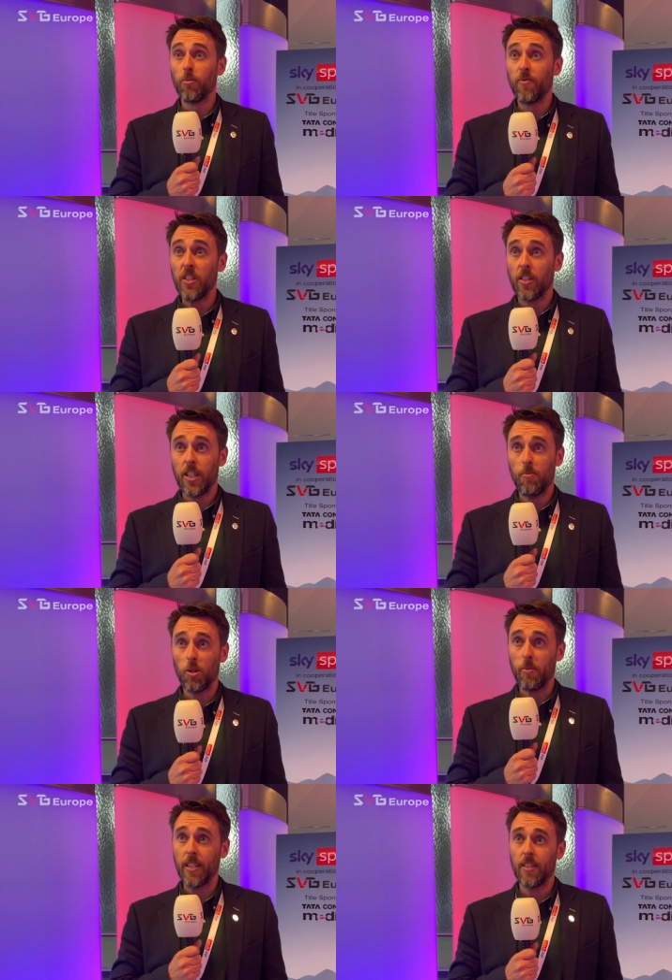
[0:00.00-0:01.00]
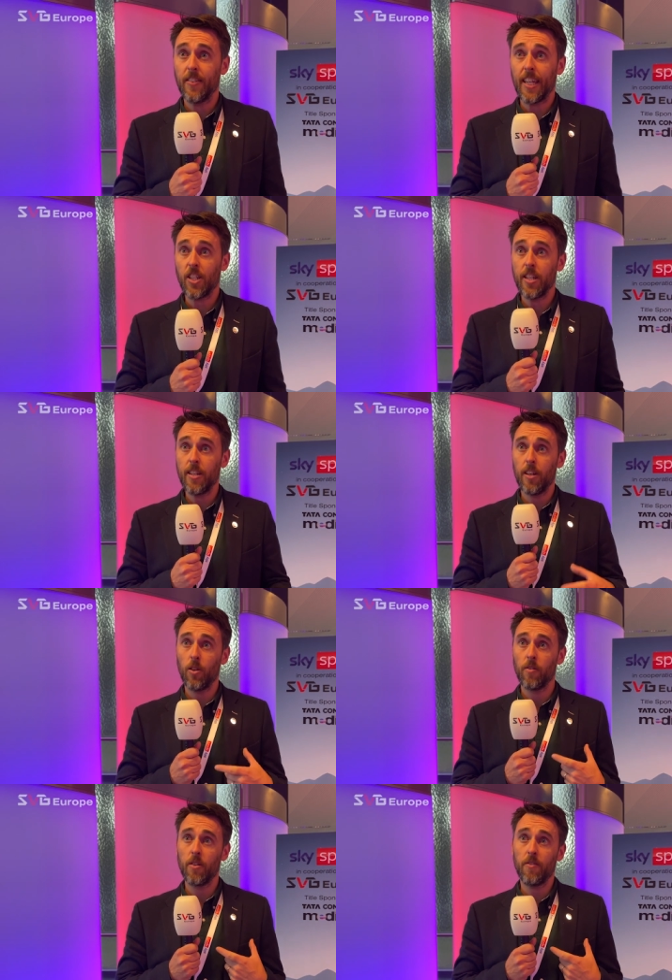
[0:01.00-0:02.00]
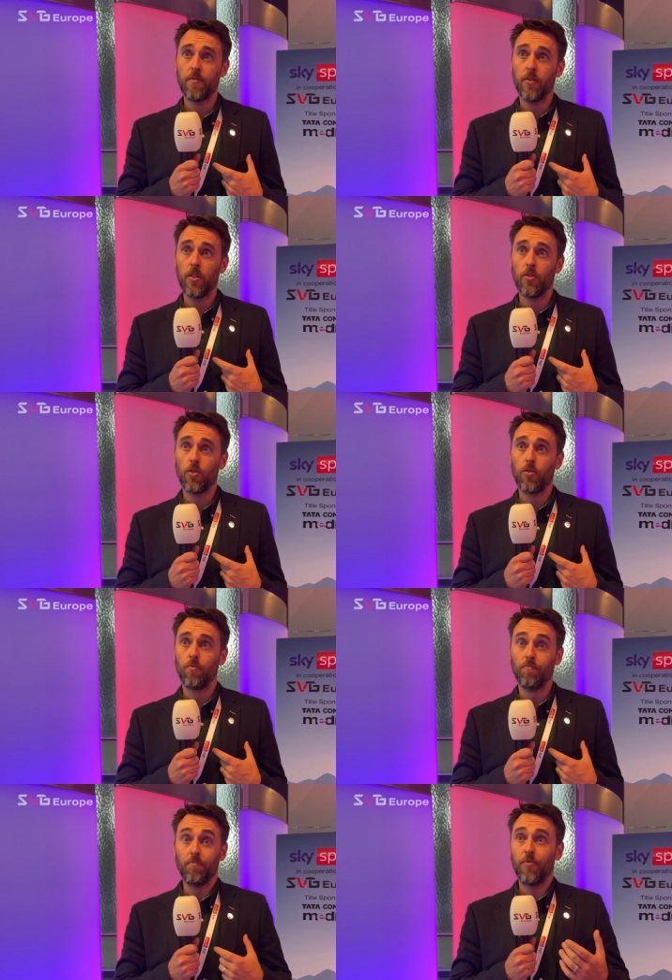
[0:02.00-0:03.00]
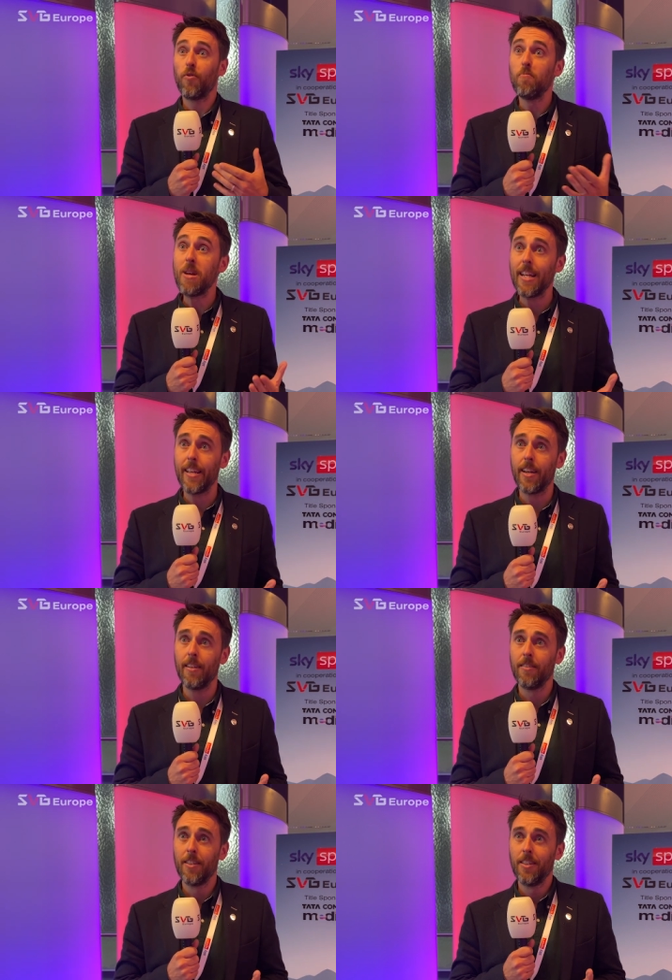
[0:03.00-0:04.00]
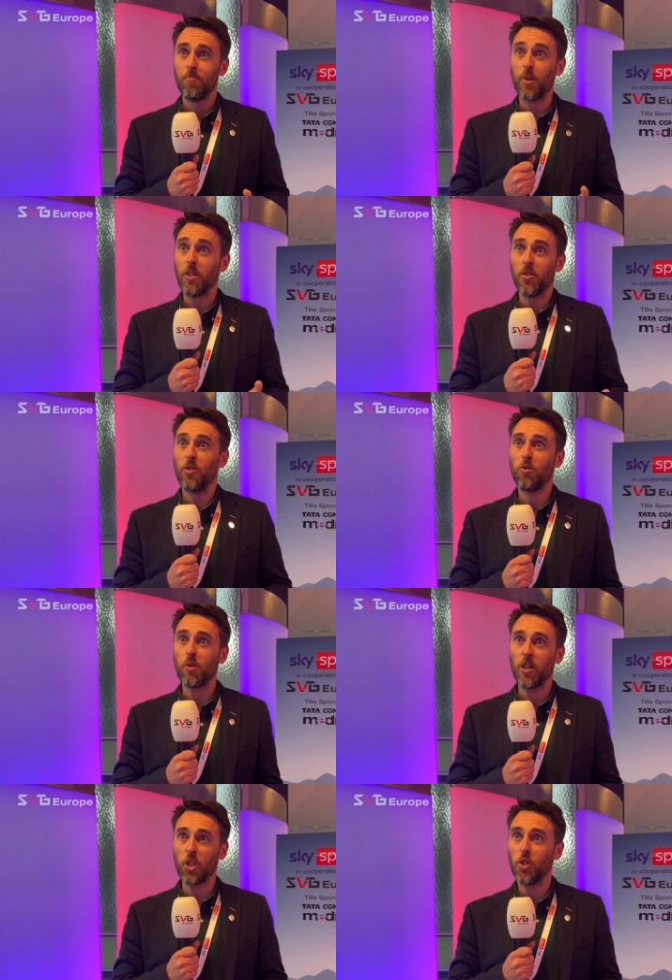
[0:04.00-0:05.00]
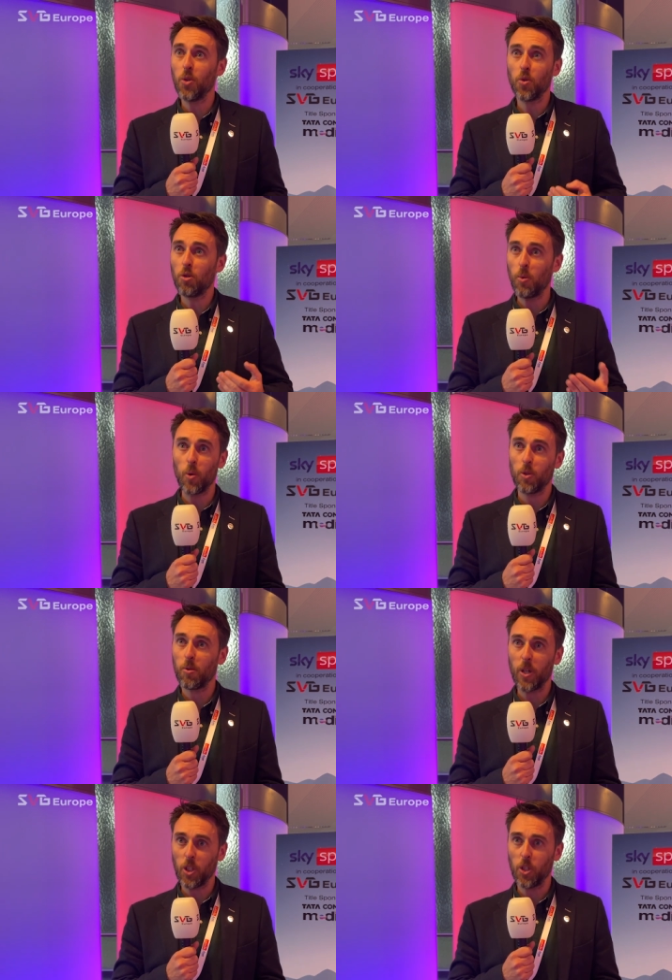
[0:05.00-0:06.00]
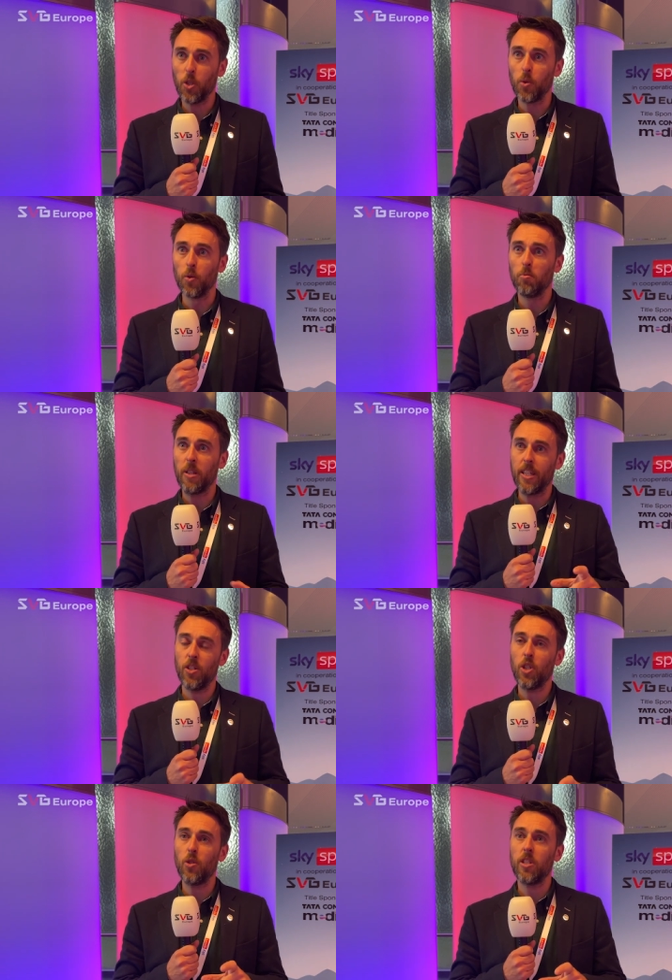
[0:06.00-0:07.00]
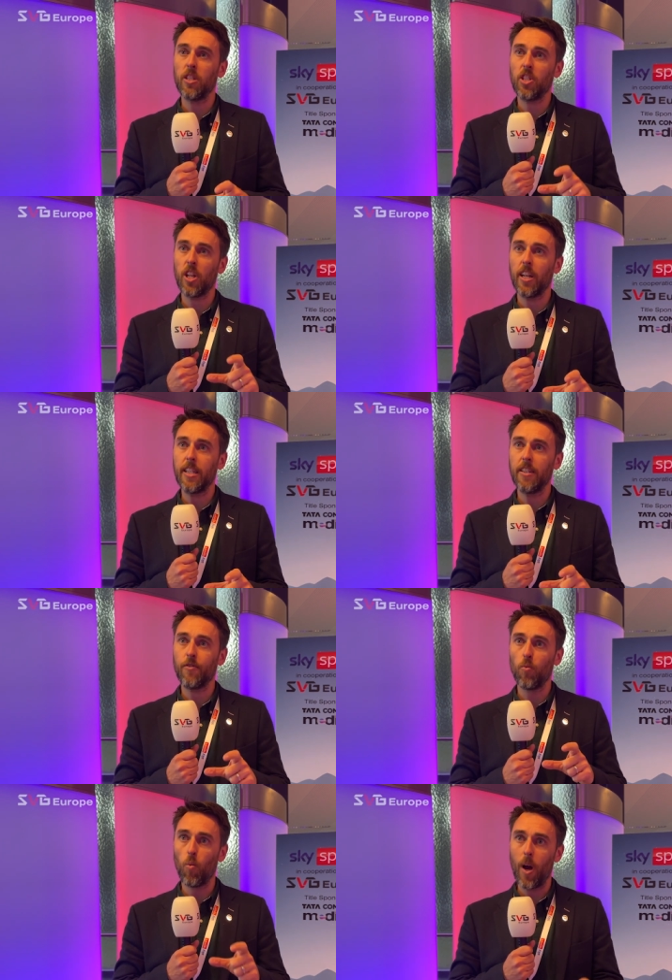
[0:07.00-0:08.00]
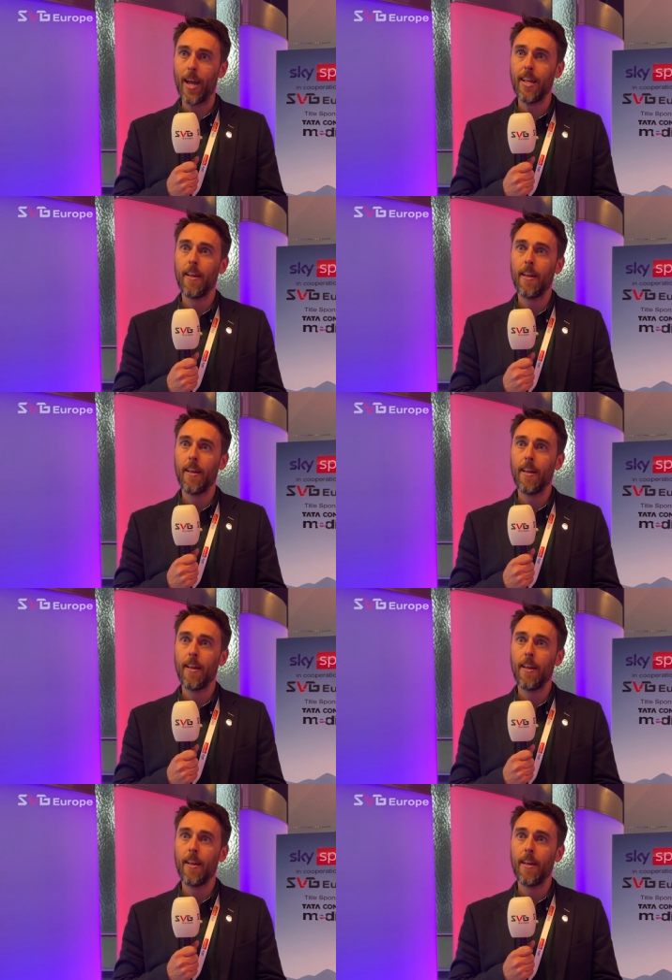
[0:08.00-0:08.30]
a Vizrt perspective, it's actually a lot of the familiar news production tools, sports production tools, but they're just used in a slightly different way.